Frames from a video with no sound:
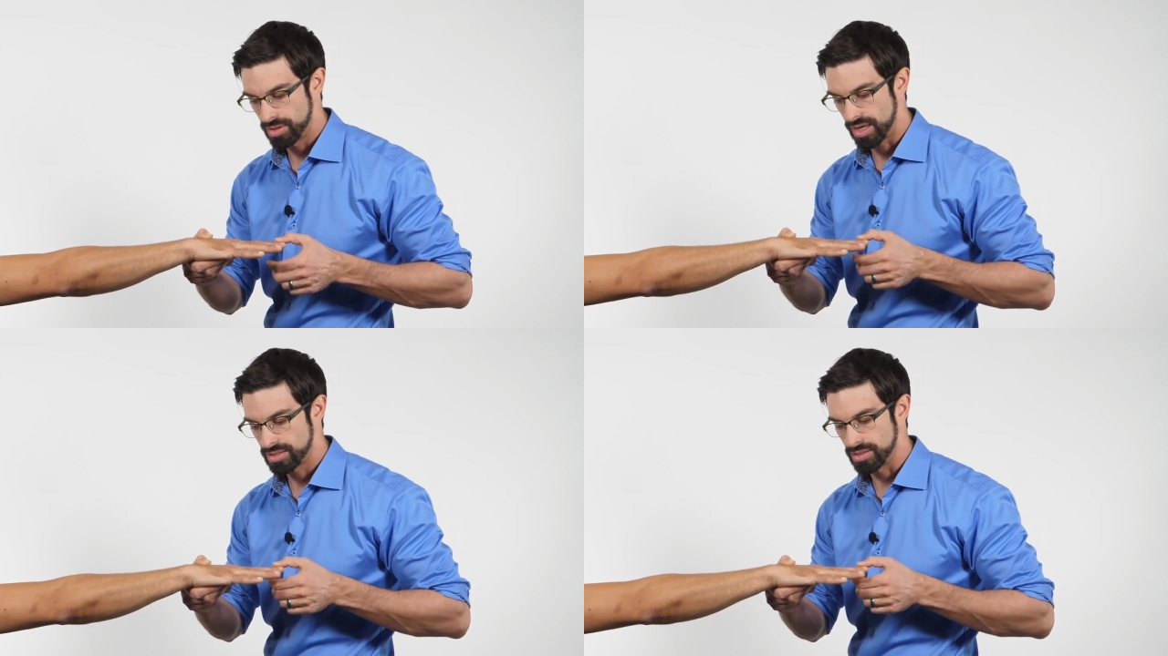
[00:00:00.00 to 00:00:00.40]

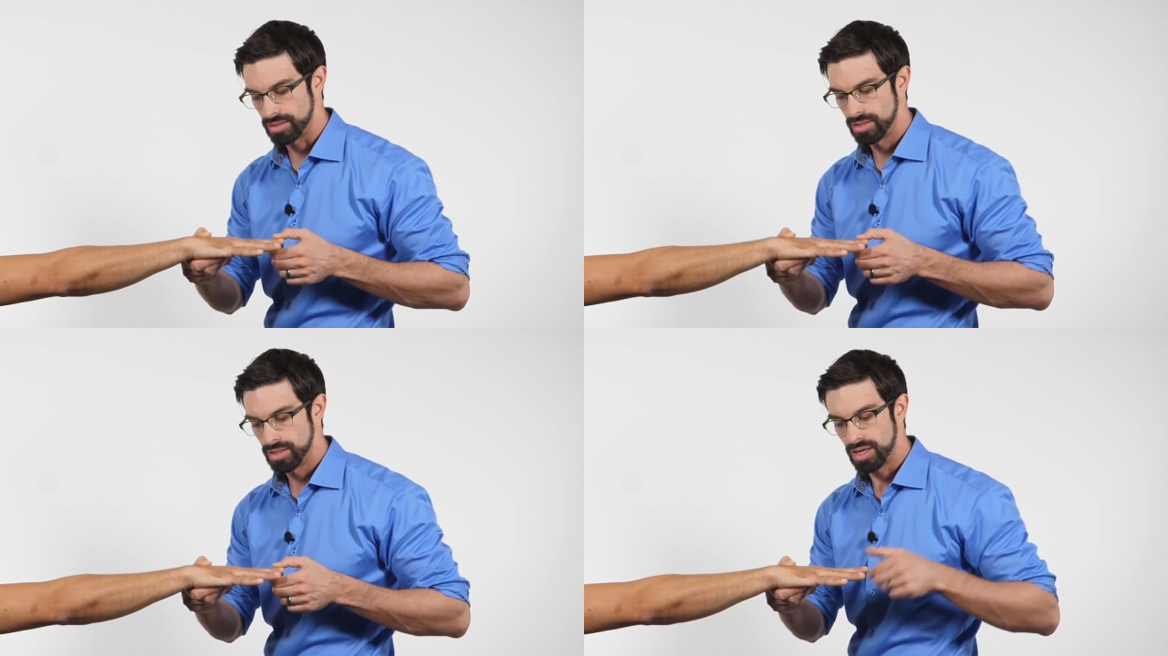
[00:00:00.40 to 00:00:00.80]

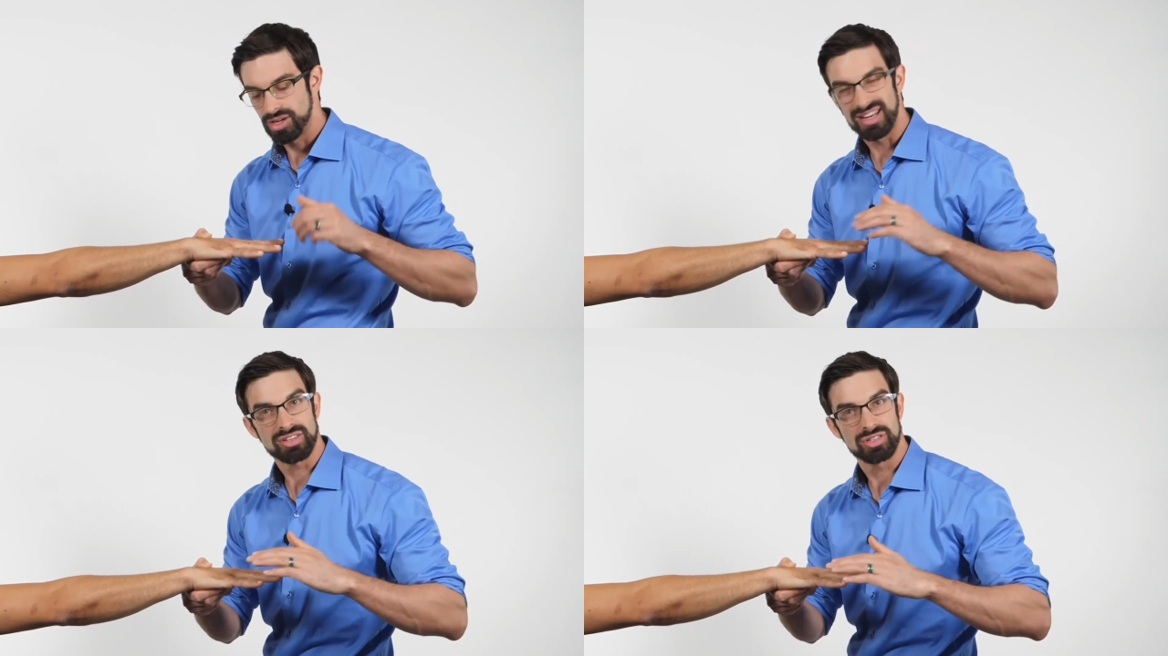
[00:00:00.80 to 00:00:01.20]
Excellent. You
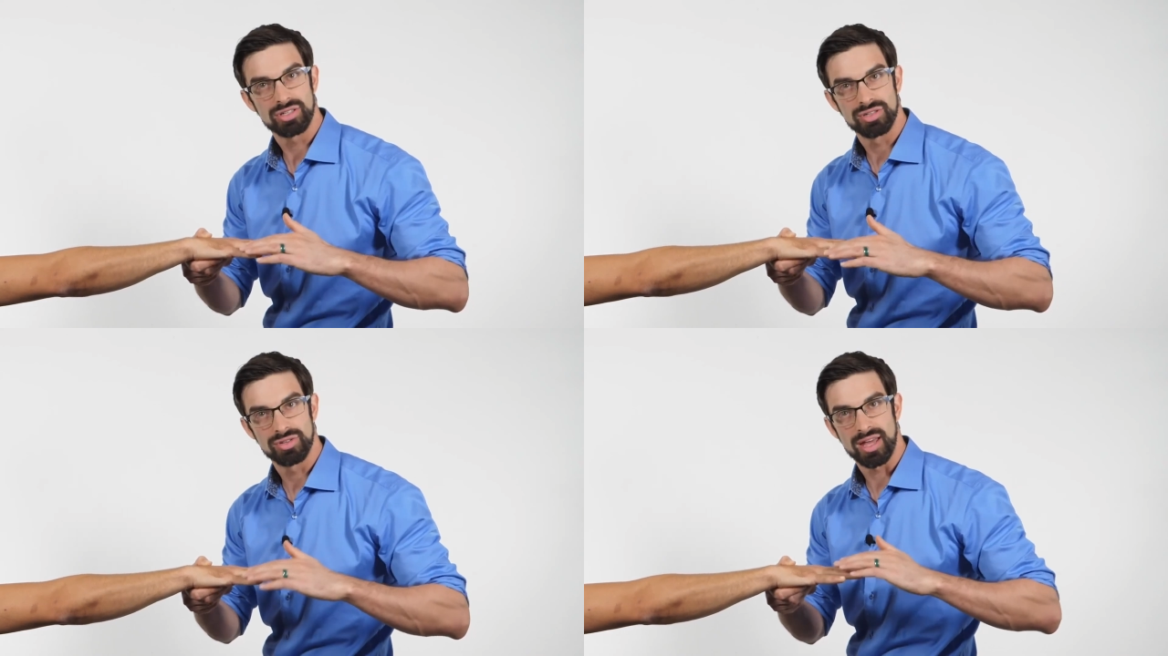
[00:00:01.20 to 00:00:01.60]
can actually
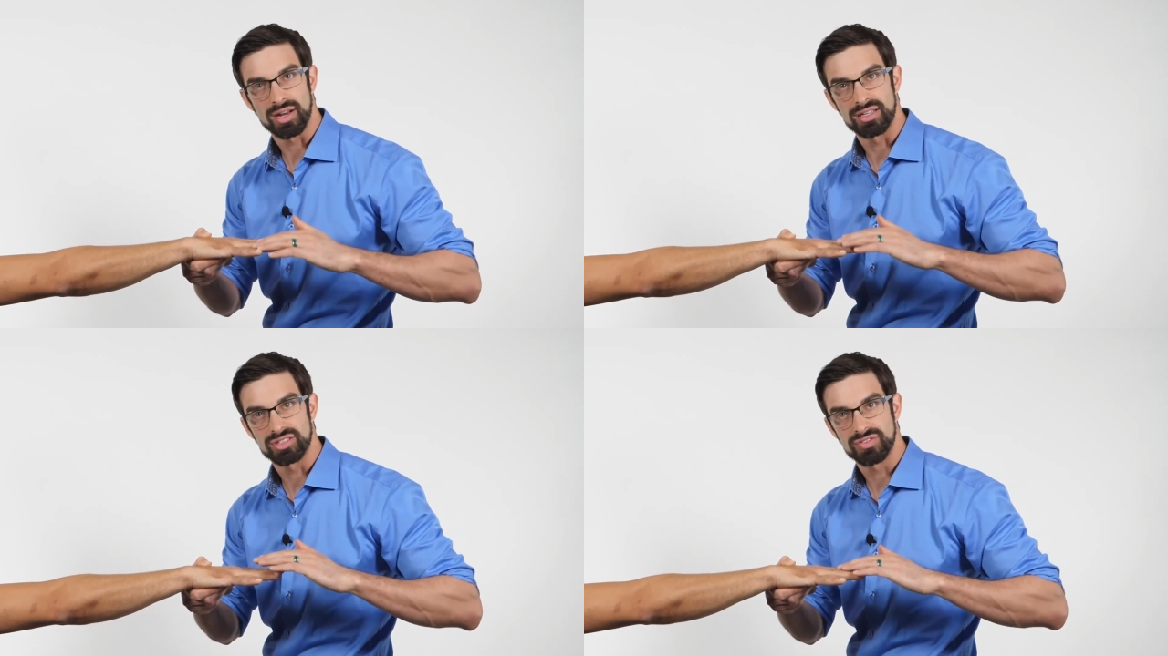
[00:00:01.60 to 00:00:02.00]
do that
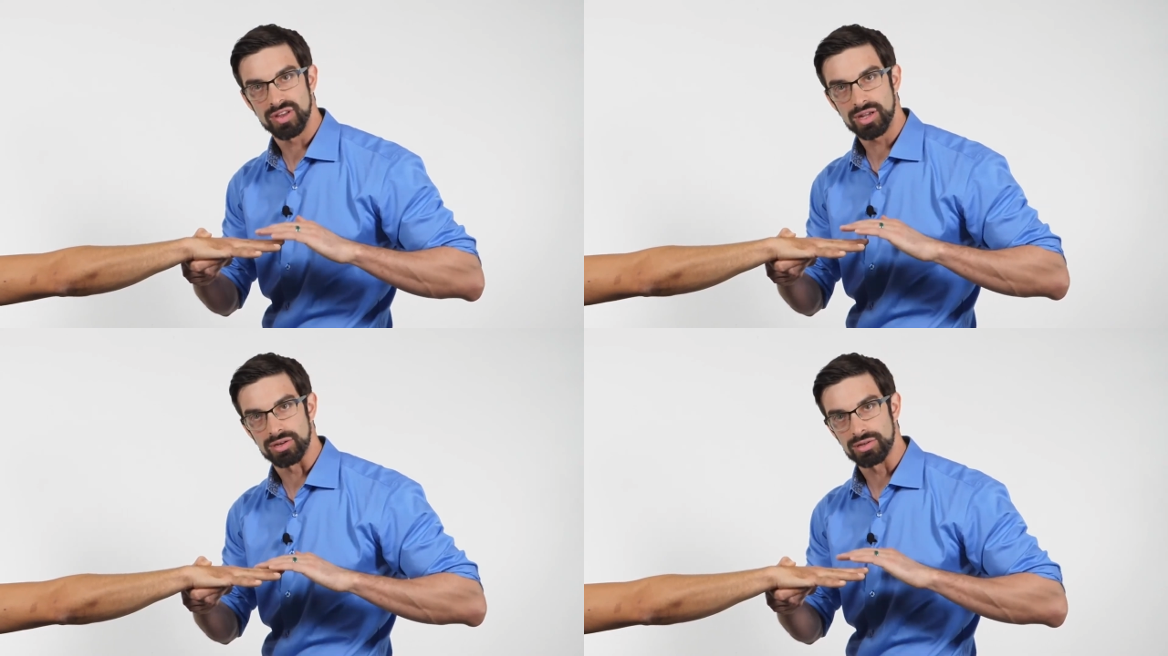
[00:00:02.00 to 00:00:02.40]
on each
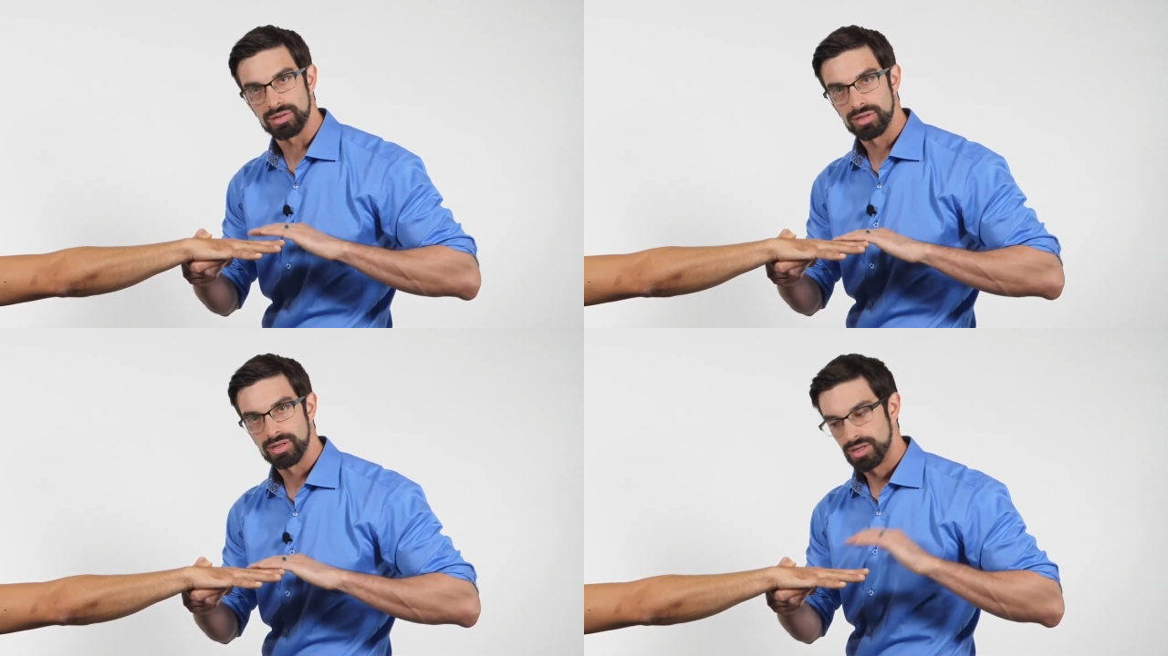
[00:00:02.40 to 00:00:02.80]

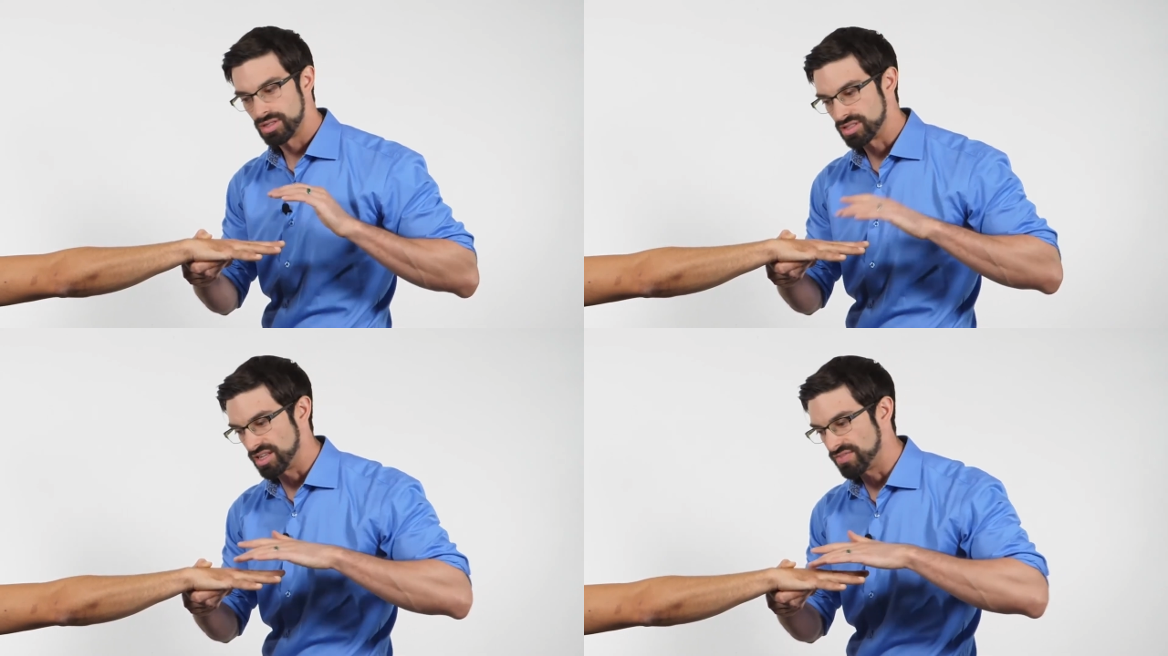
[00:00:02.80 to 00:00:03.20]
finger
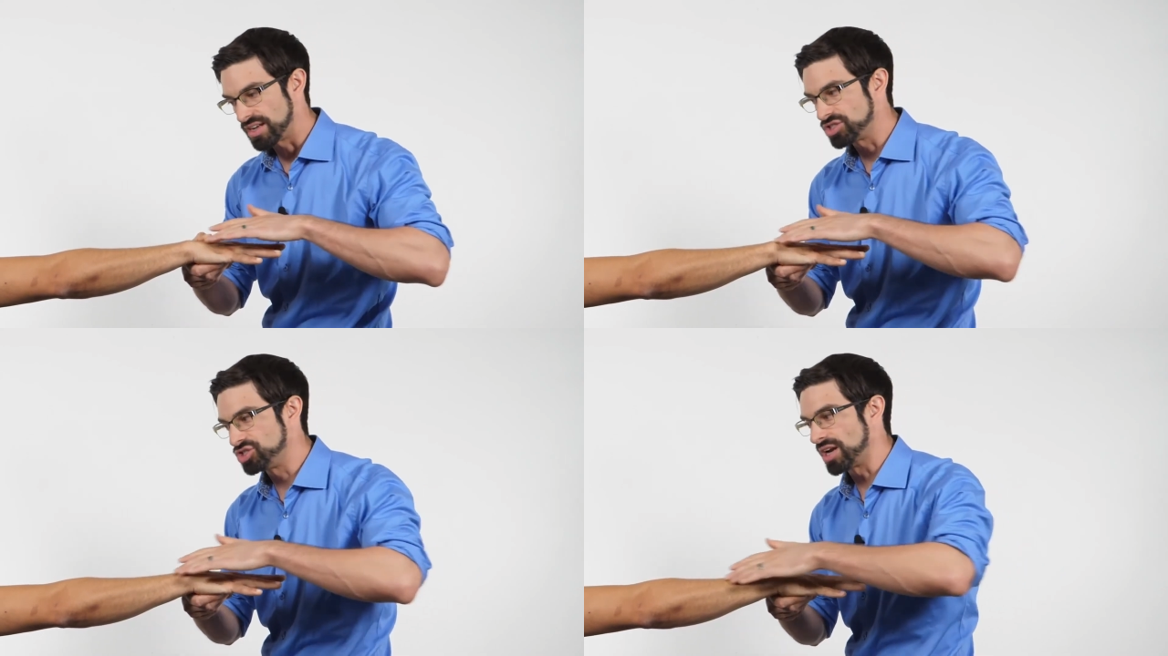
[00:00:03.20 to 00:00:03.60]
to see if
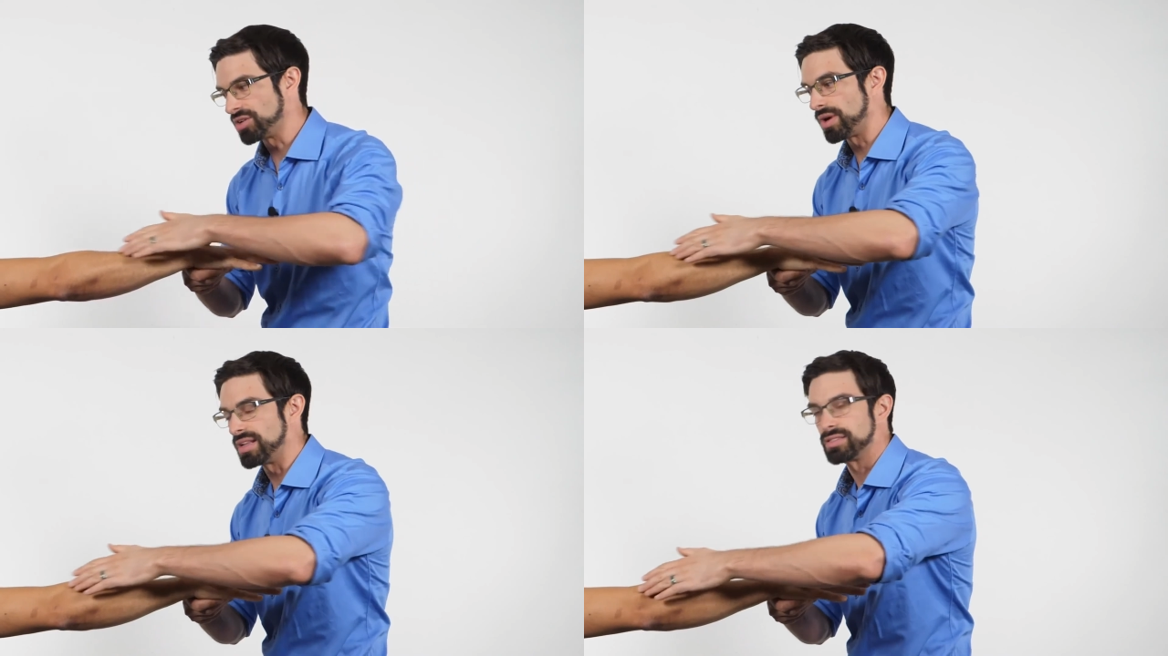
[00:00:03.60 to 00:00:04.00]
that
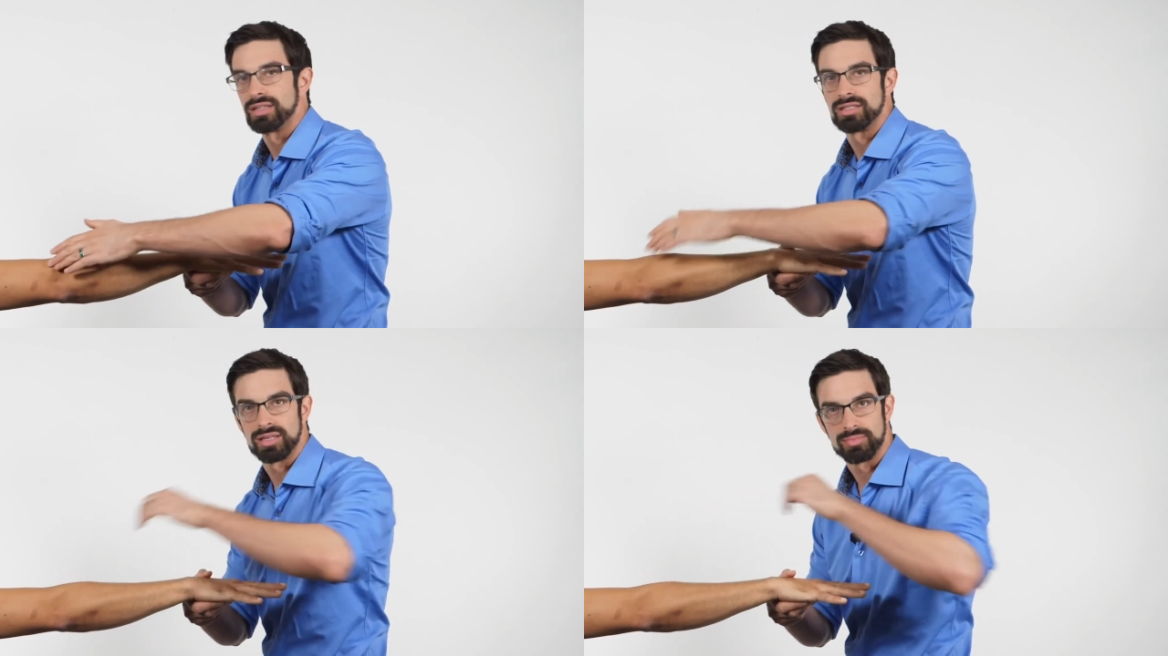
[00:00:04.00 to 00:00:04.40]
generates
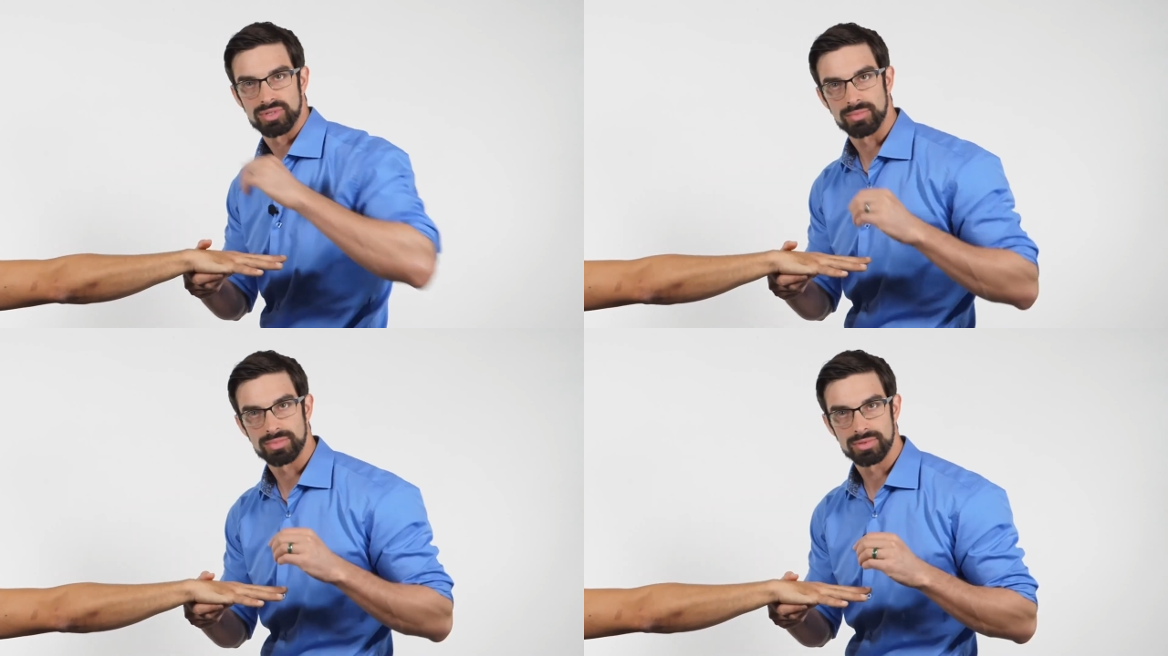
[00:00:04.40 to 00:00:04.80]
his
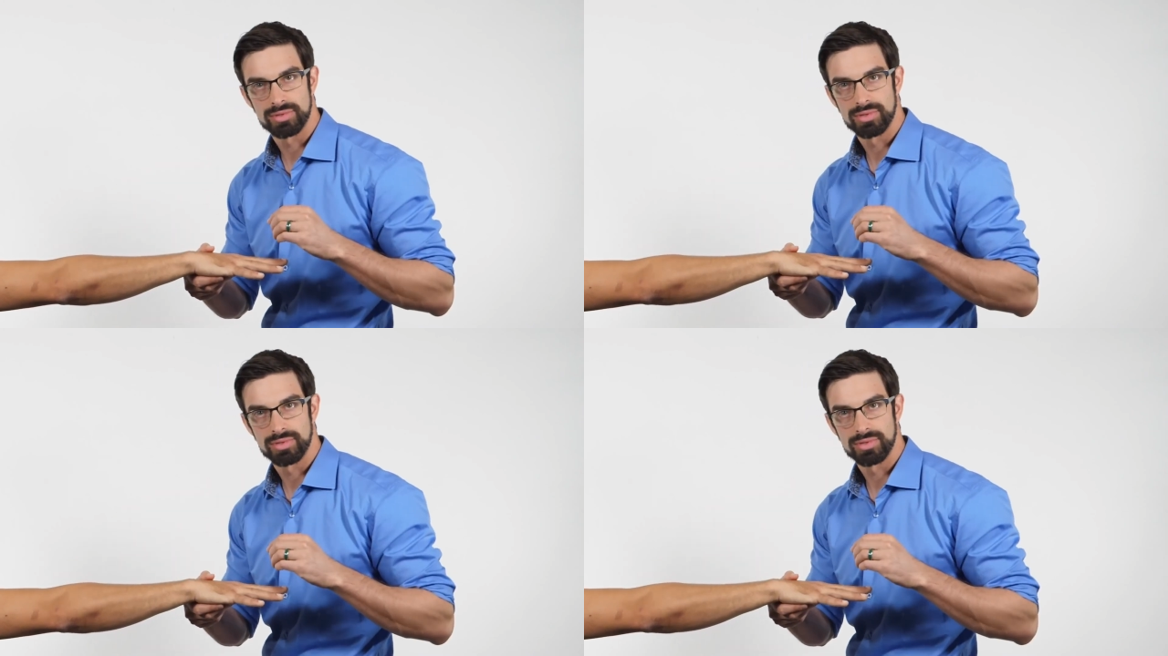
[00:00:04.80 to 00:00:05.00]
symptoms.